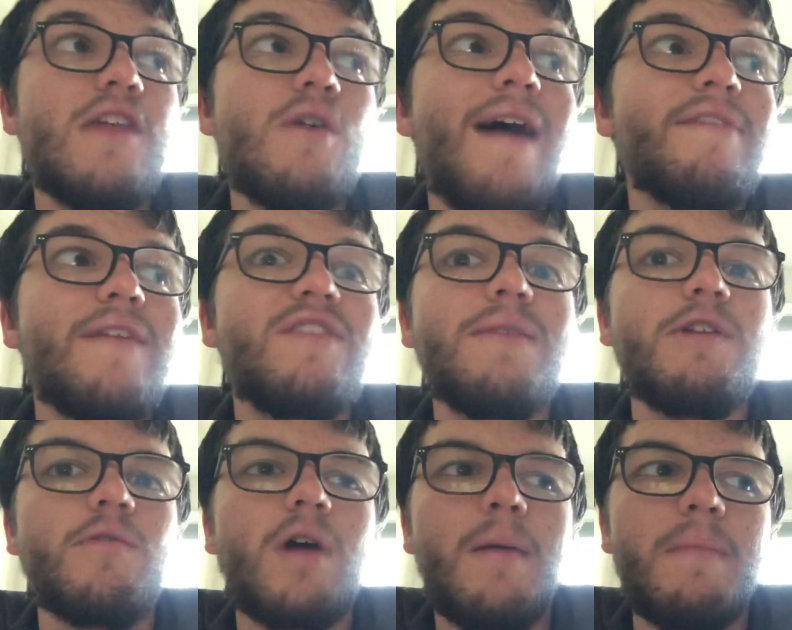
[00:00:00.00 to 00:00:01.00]
You have to have a
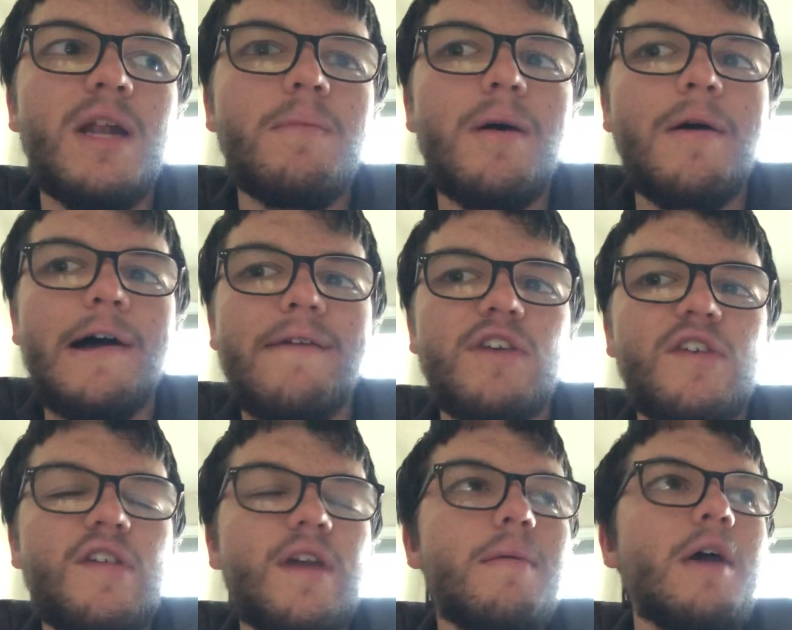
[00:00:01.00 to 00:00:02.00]
DVD-ROM minimum,
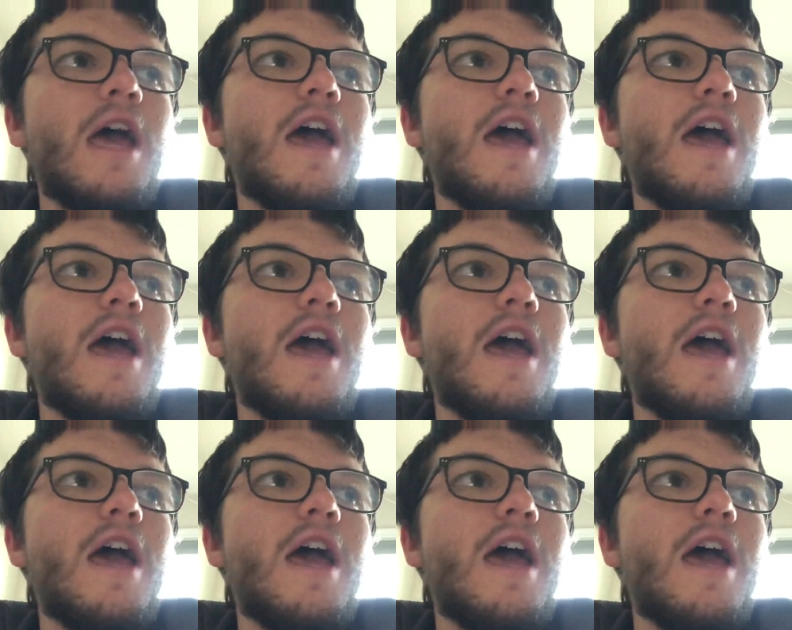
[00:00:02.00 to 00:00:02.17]
obviously,